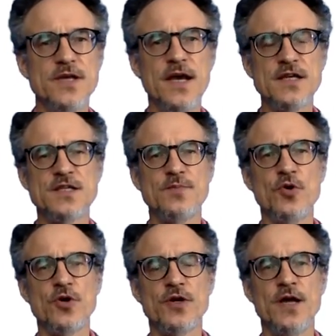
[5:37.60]

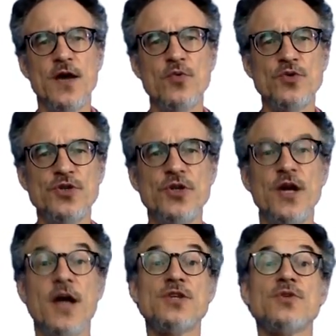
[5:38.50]
textbook. Now,
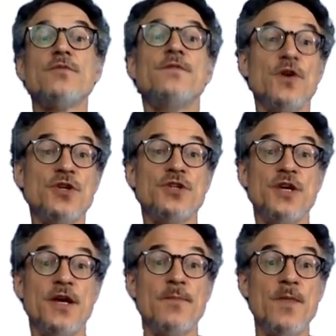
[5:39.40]
junior high school
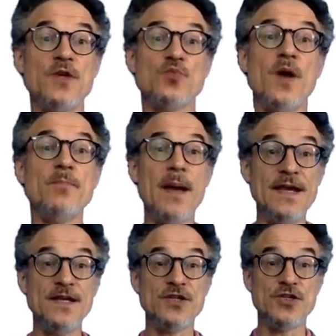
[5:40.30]
first year is when
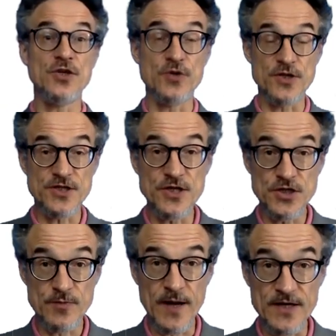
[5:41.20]
many students
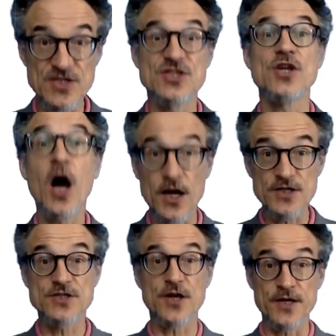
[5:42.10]
in Japan
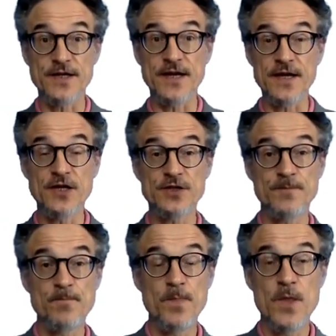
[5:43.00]
start studying
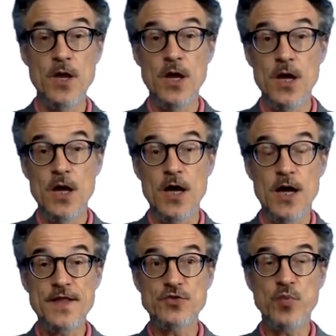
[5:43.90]
English.
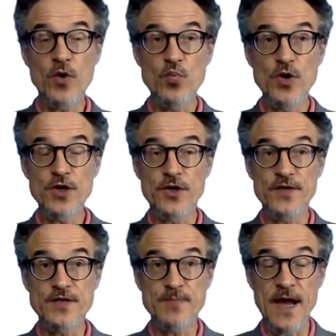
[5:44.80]
Uh, there's one word
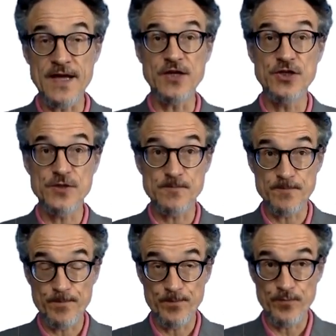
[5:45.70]
on this page
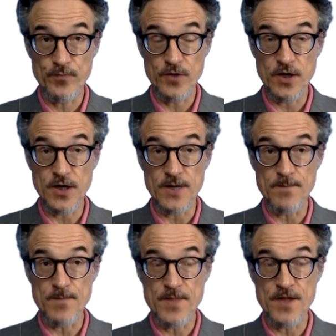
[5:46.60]

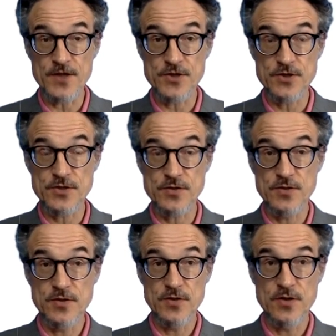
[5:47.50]
um, that
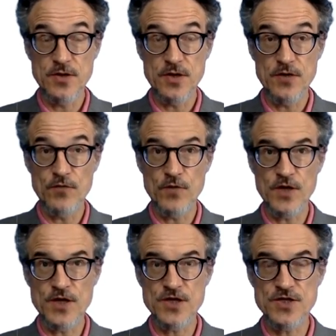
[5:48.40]

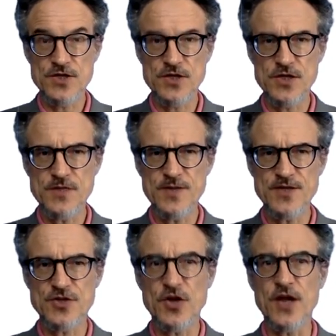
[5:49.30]
is is a bit
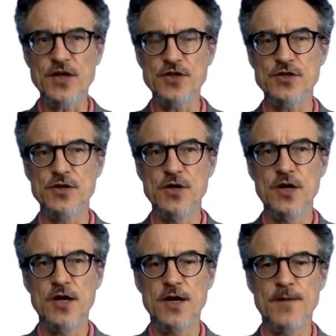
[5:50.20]
strange
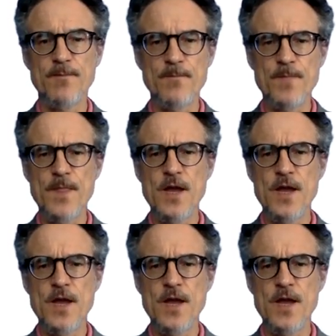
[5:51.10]
um,